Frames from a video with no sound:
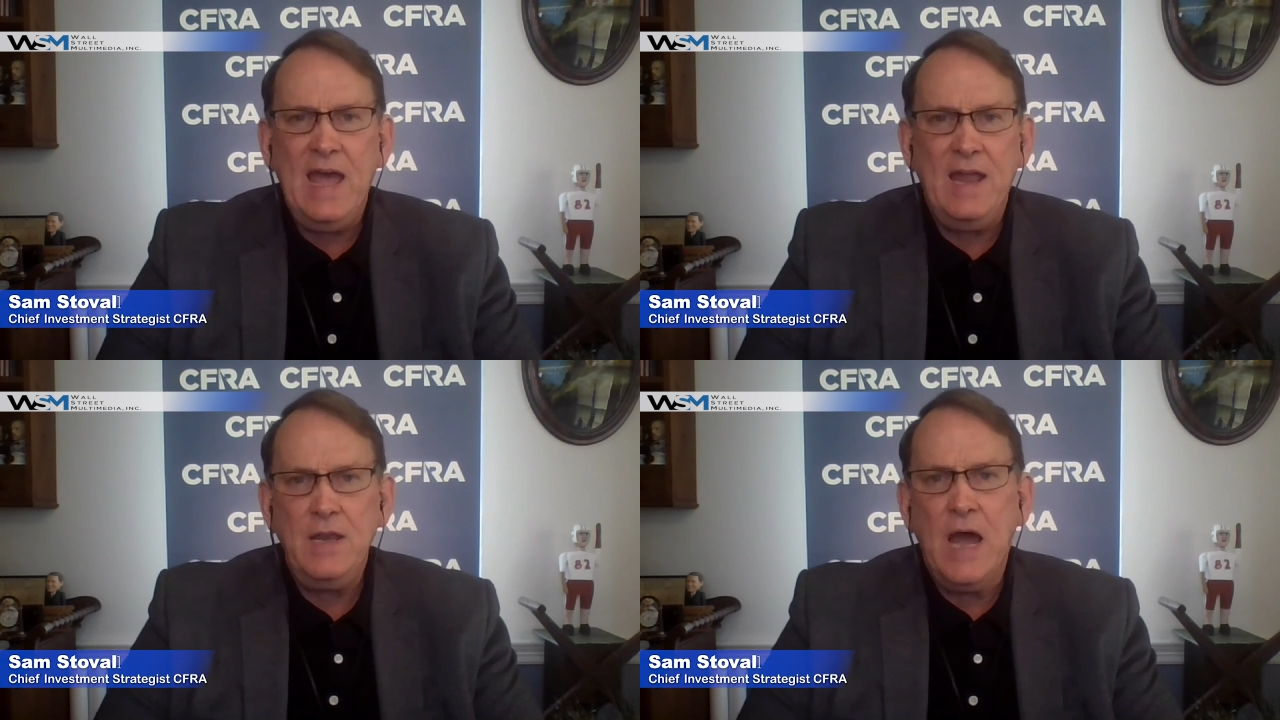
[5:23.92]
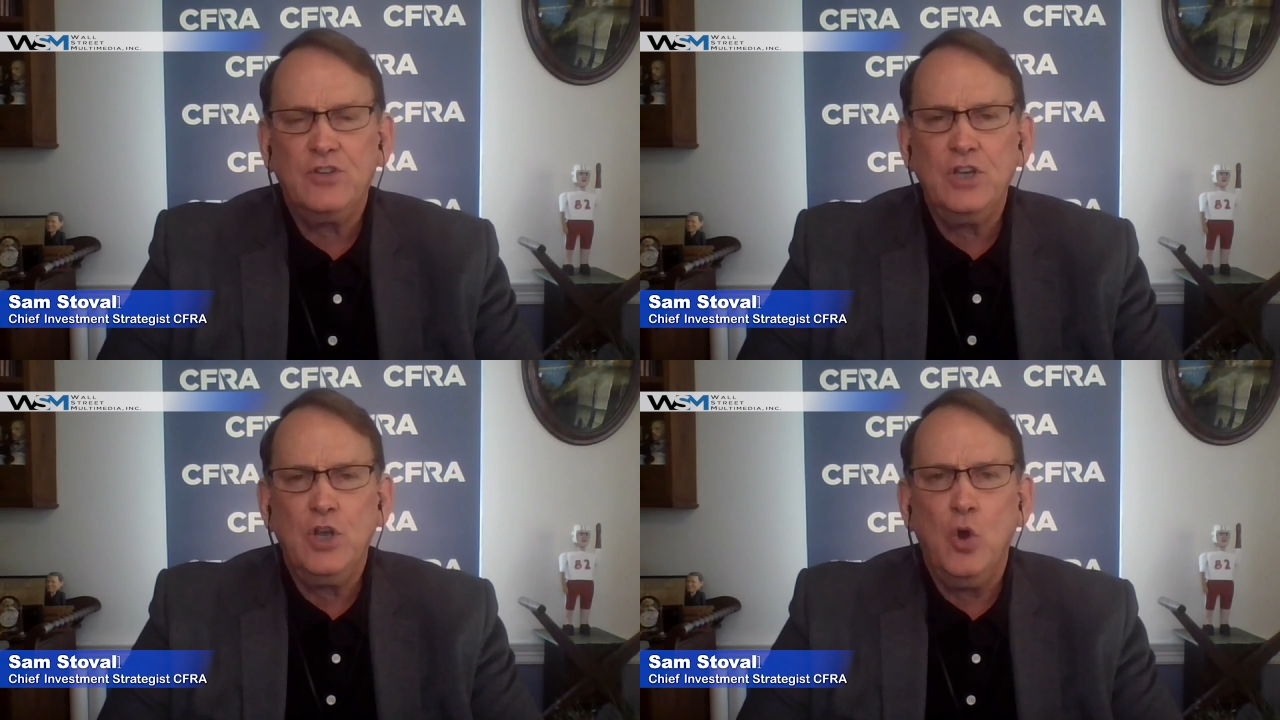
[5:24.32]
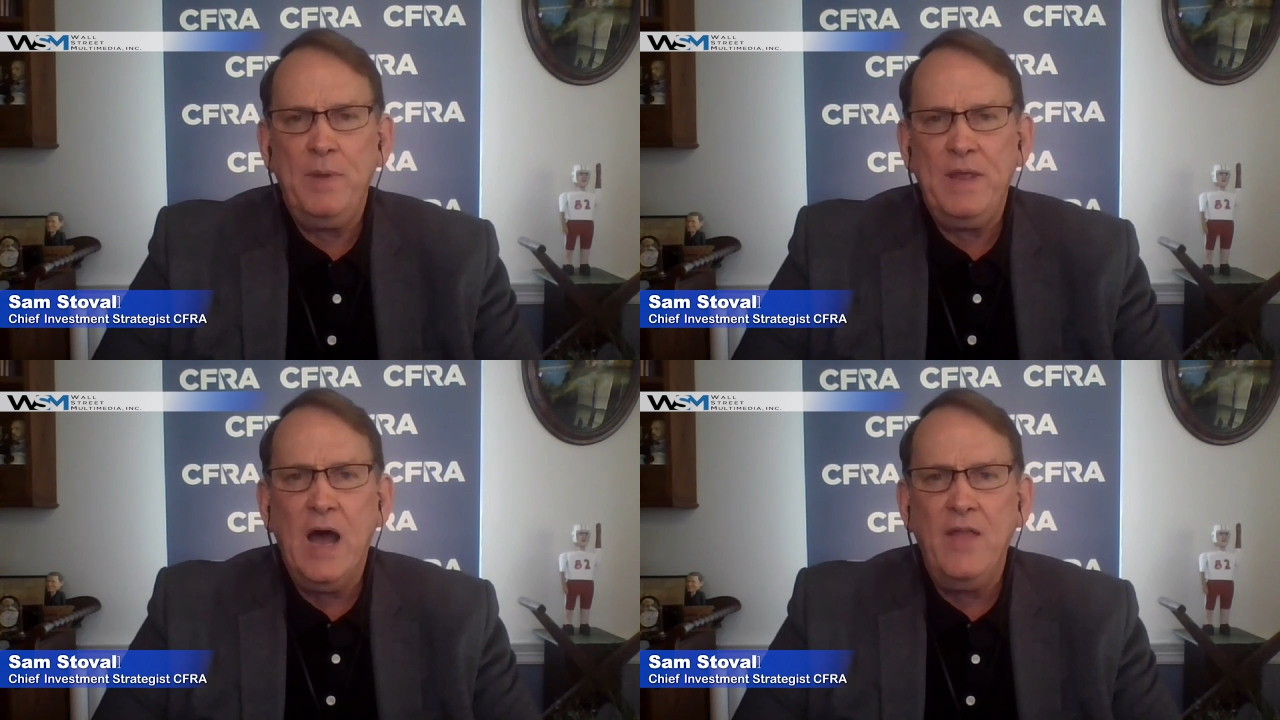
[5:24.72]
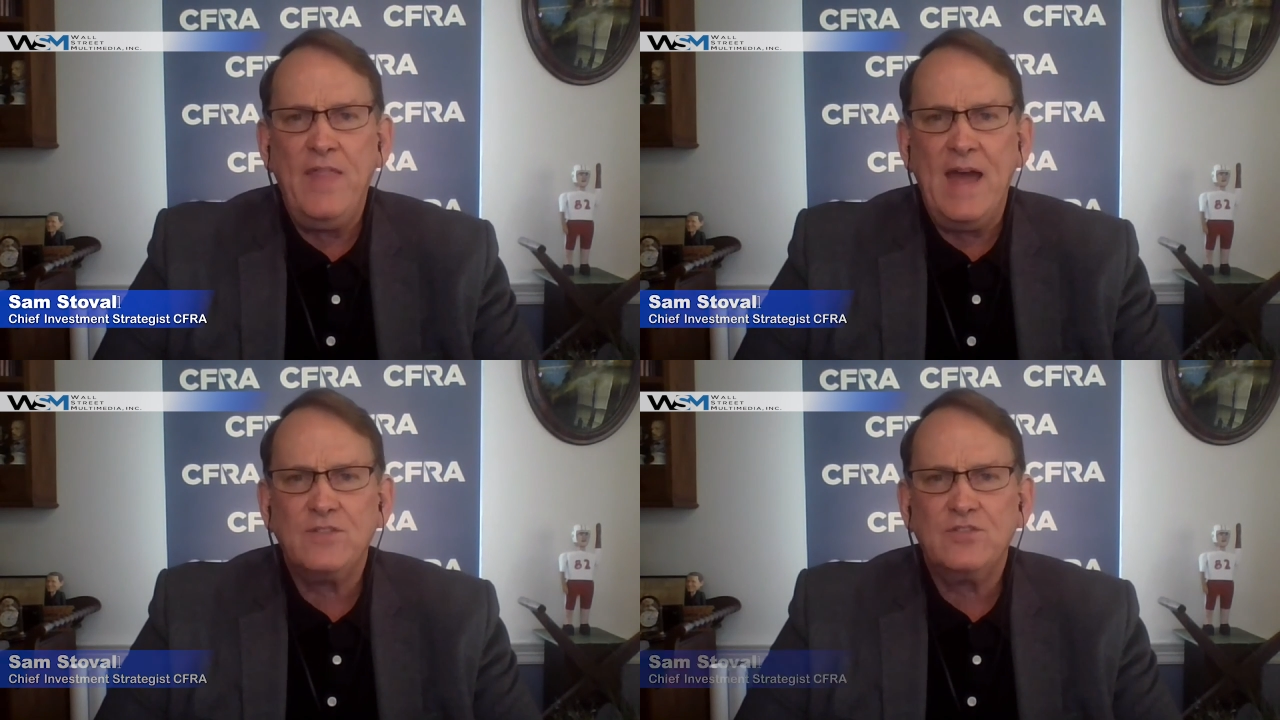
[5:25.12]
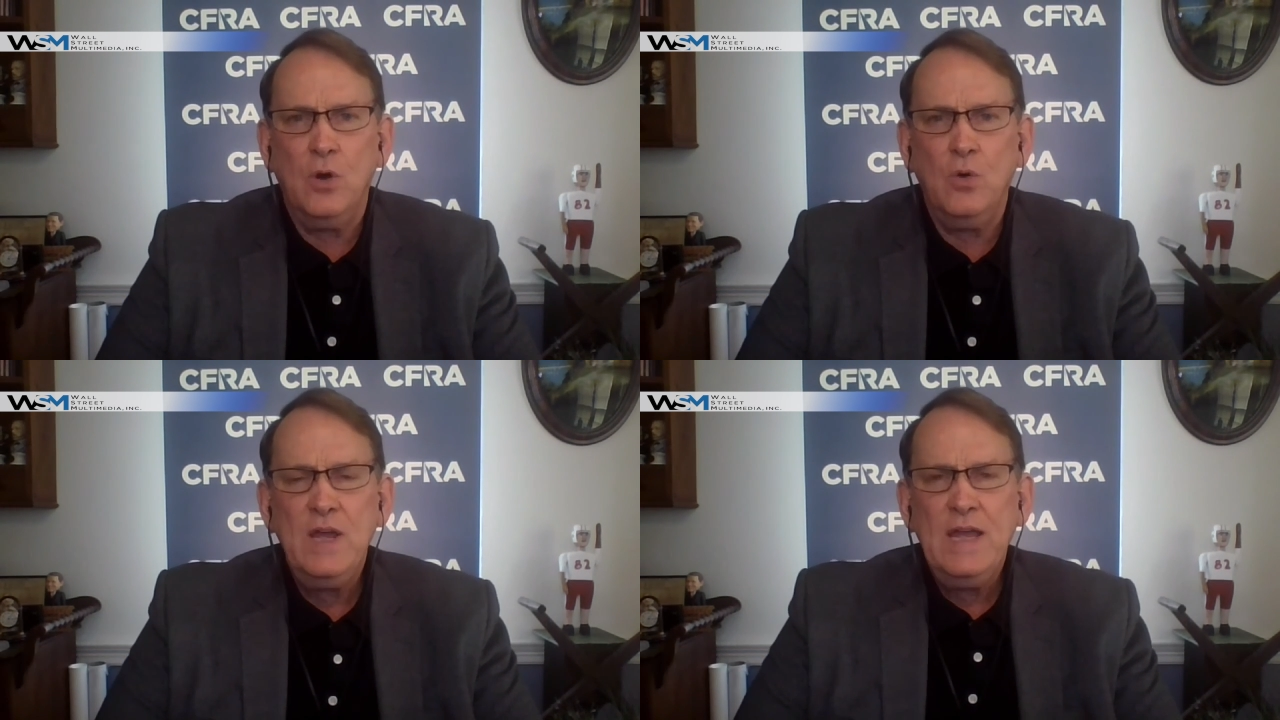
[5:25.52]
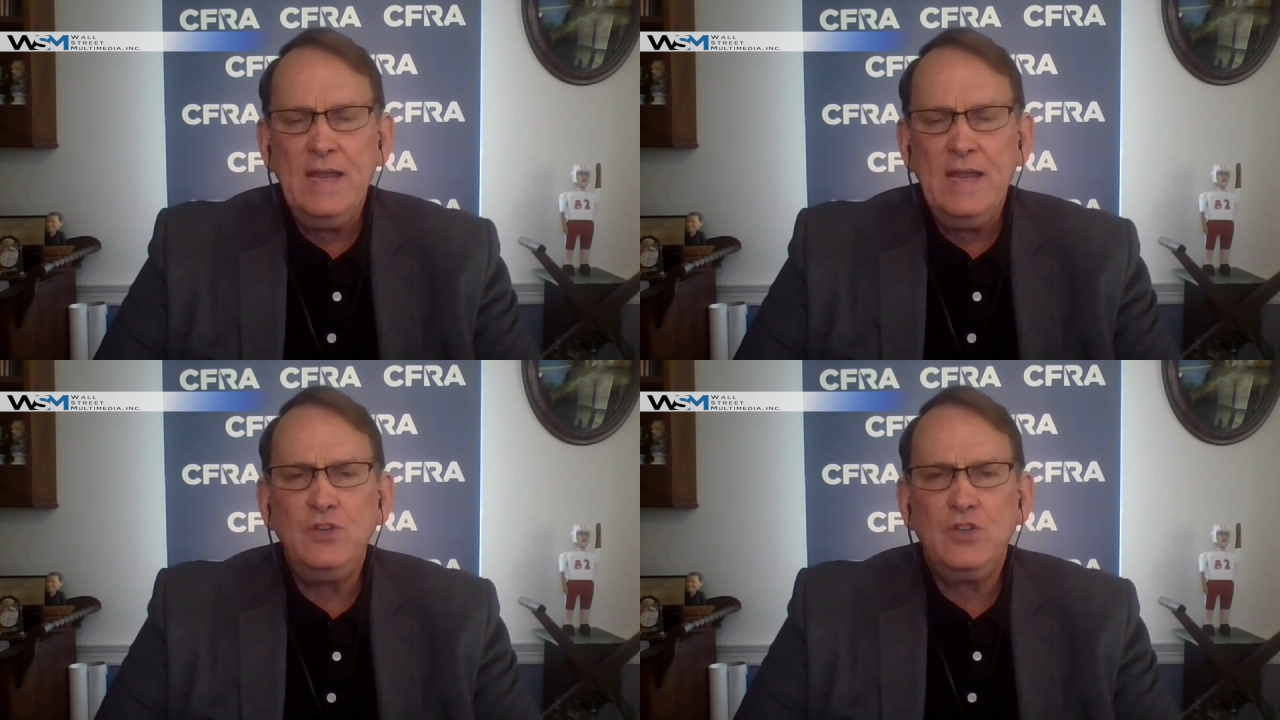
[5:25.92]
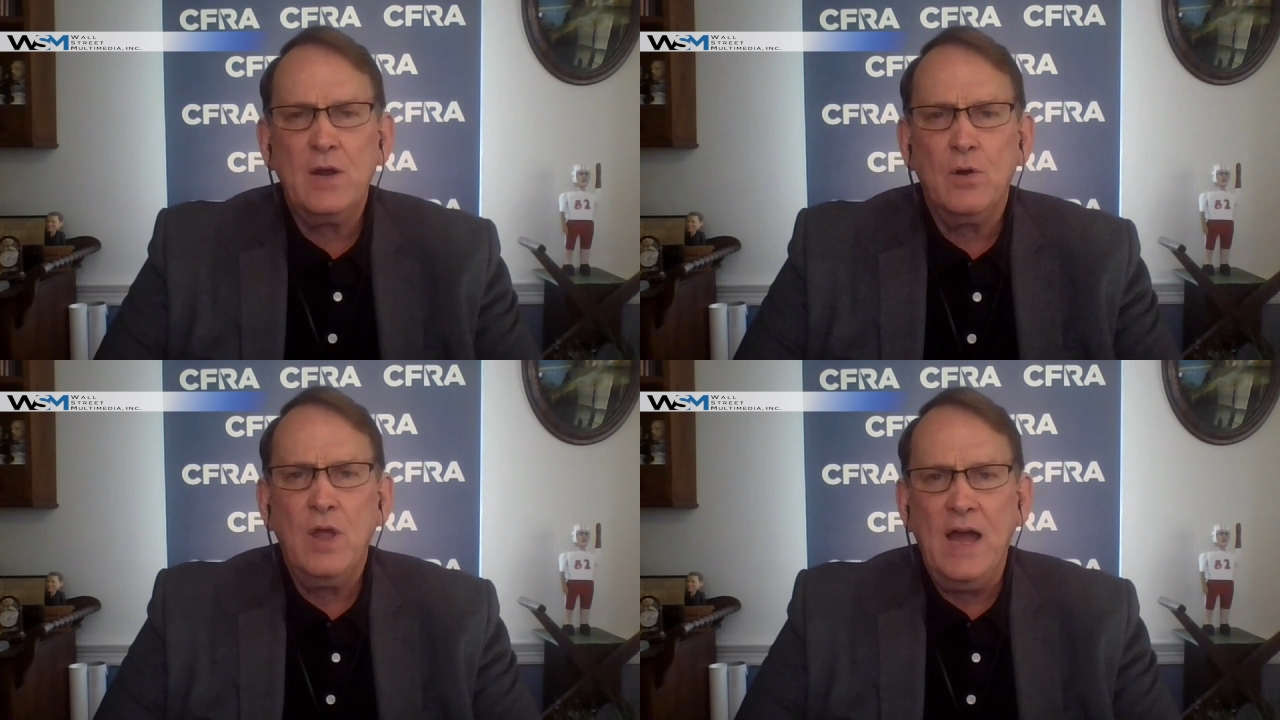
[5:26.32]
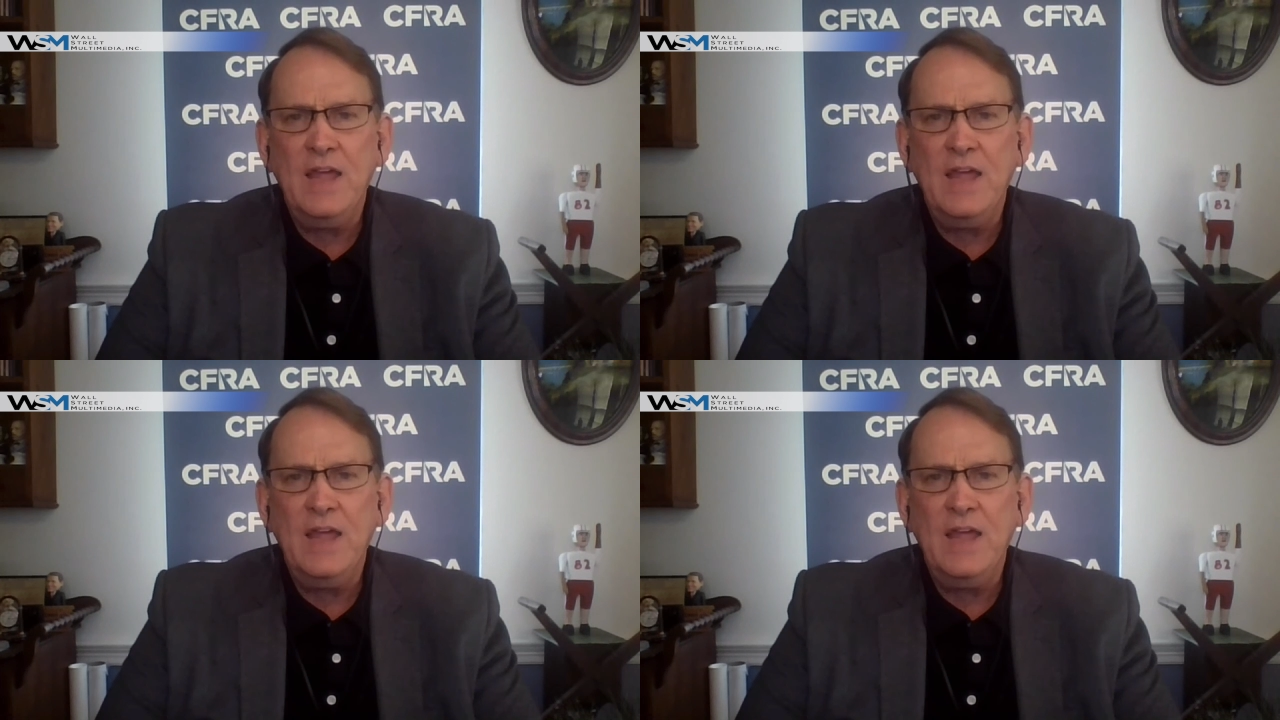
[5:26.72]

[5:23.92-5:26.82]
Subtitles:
and not to go beyond that. So in general,